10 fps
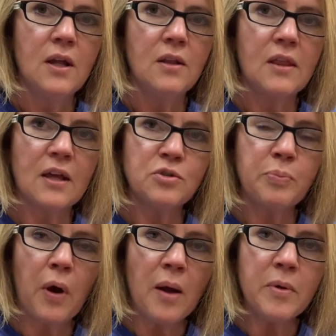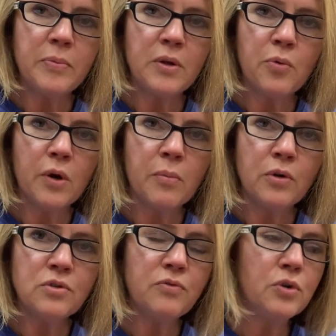That's probably where
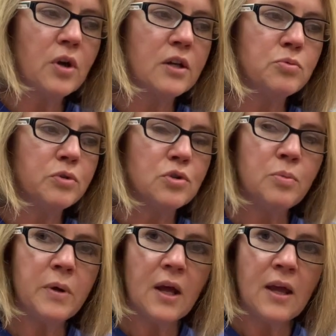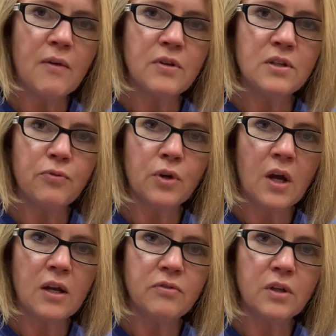most of you guys will do, but I have a different
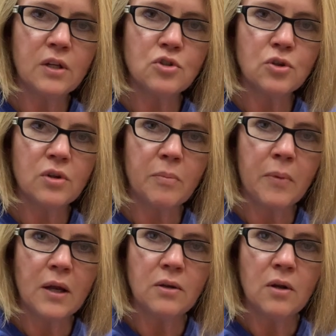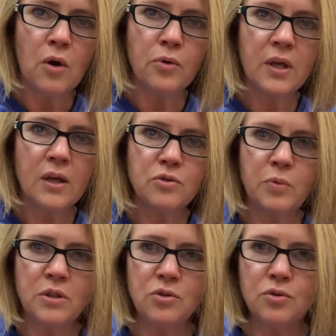kind of ligature that mine only has
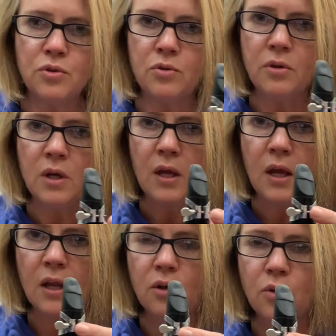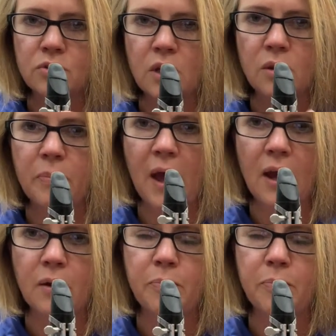one screw and it goes on the back.